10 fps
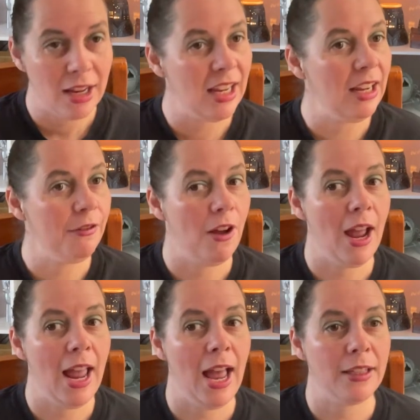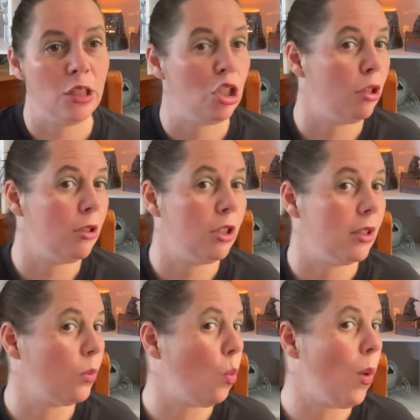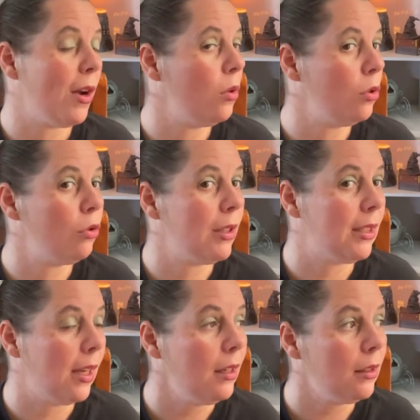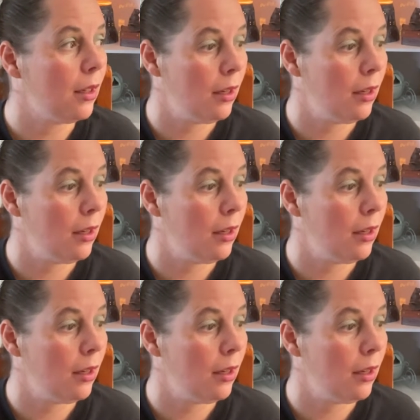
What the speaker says: if I had to choose just one laundry scent,